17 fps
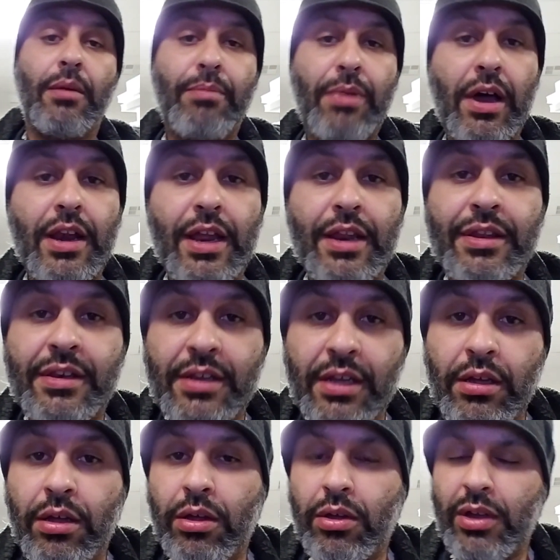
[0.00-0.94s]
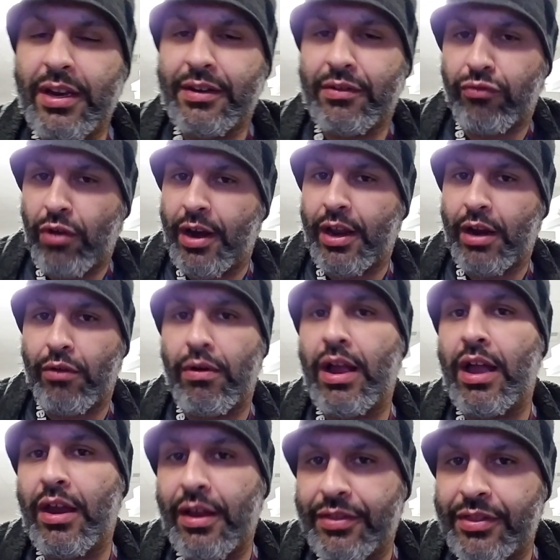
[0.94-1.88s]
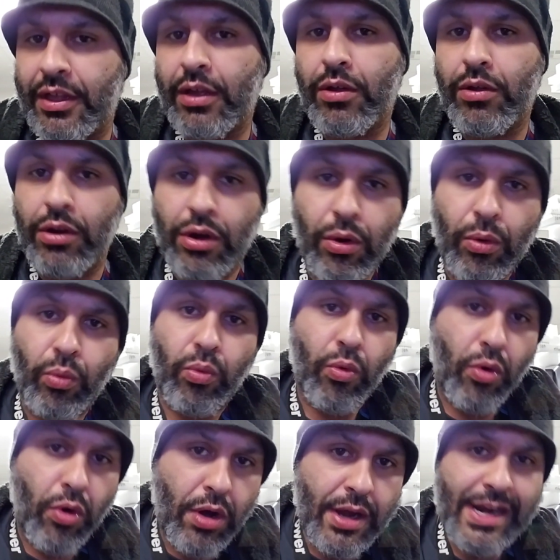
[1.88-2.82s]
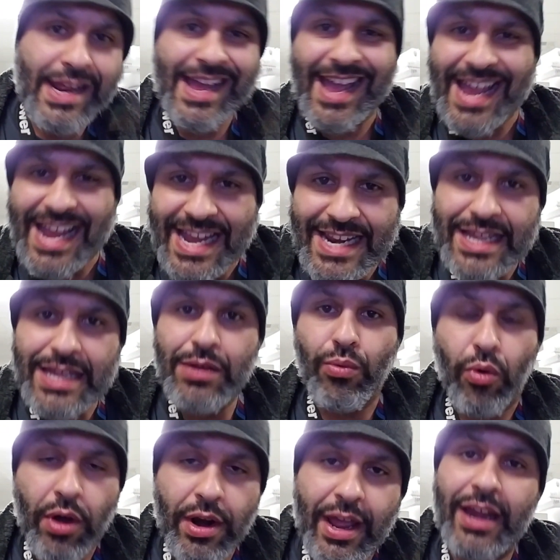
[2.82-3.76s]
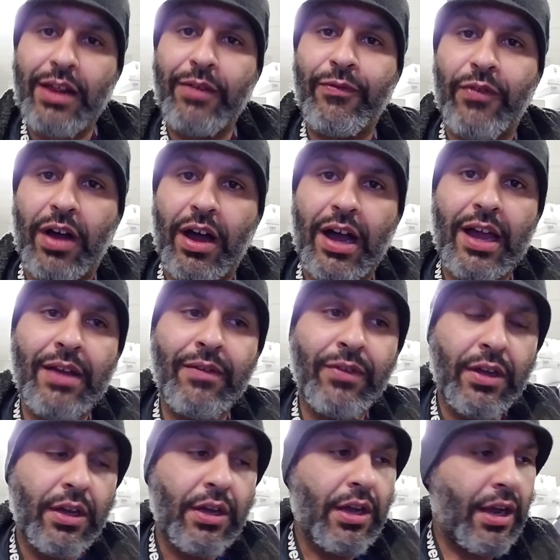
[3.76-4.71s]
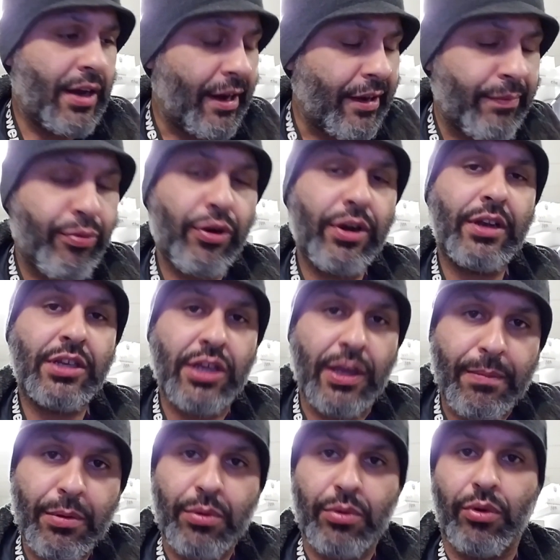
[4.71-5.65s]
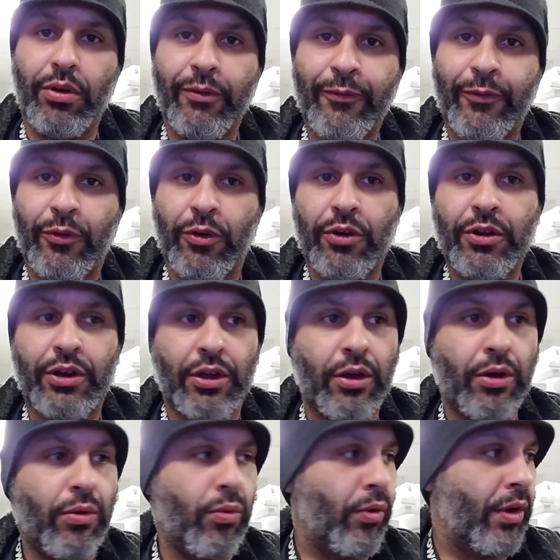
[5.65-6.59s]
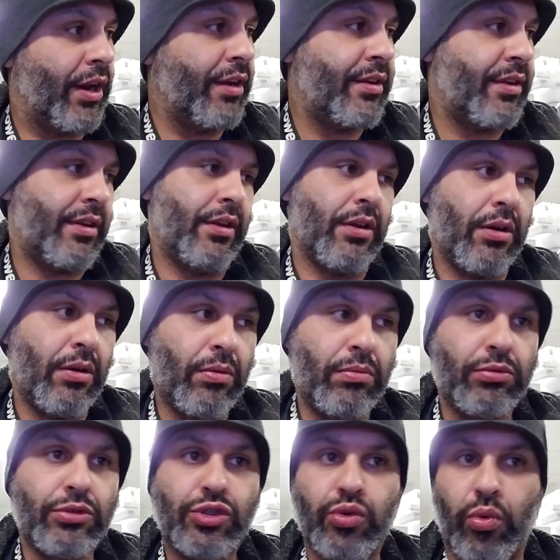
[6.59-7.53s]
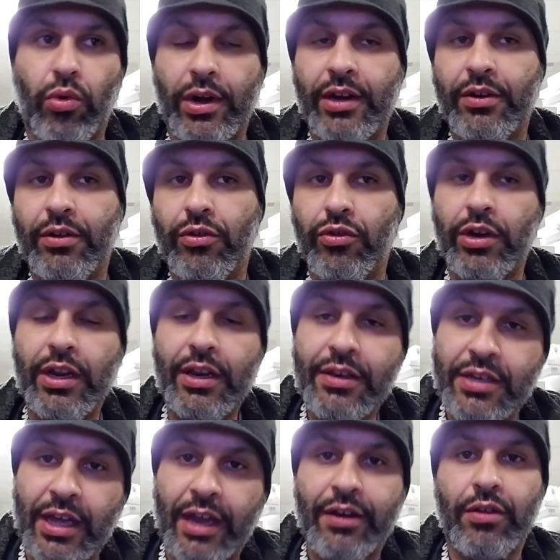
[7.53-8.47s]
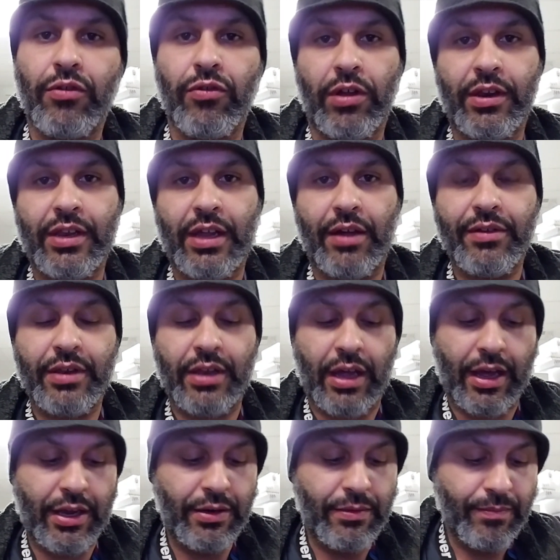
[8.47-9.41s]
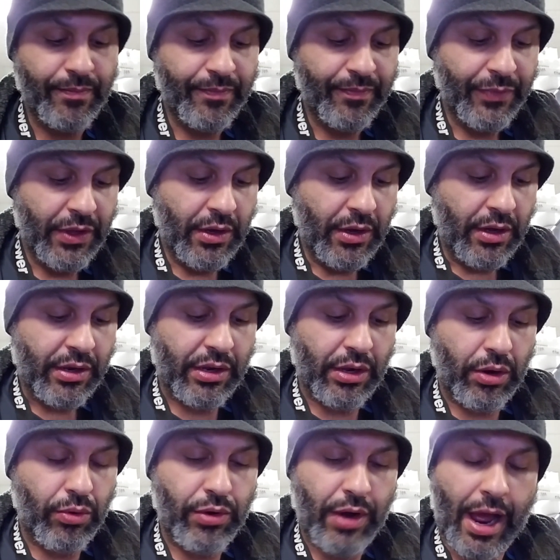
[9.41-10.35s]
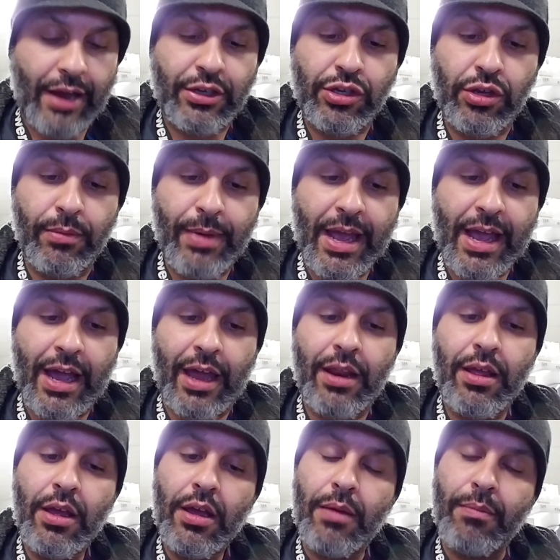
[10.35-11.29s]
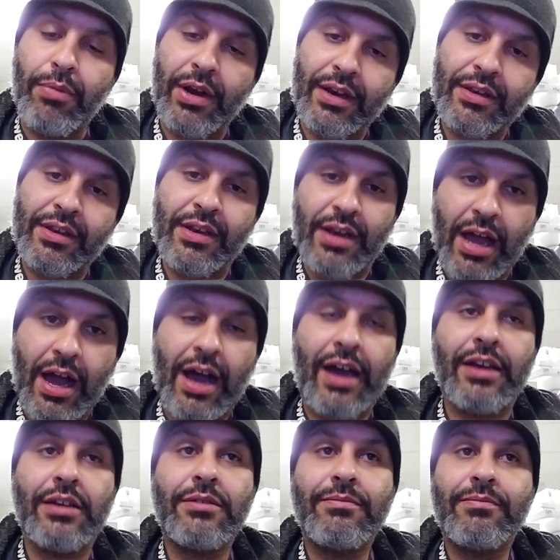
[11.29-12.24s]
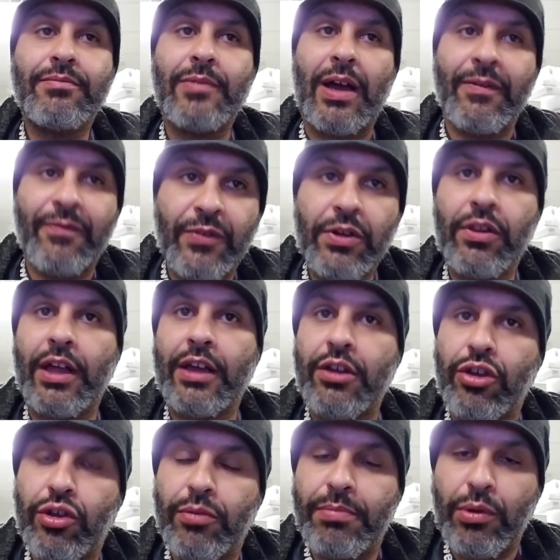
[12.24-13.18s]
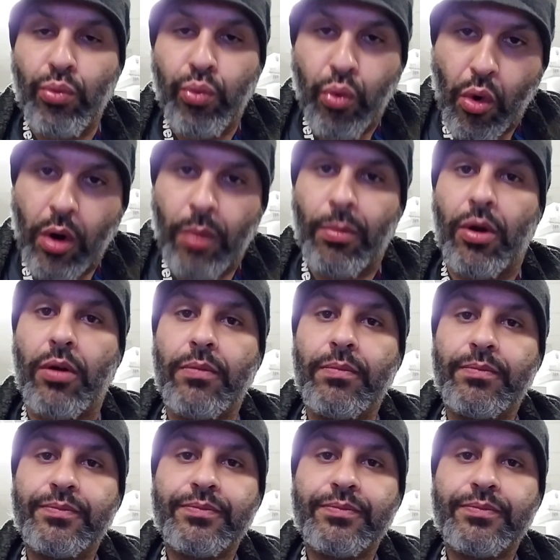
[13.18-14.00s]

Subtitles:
But it's running around, I think, 180, 185, and that's pretty typical for, when it's, 20 degrees, 10 degrees outside. So not too bad, but it's not, I feel like it could be warmer.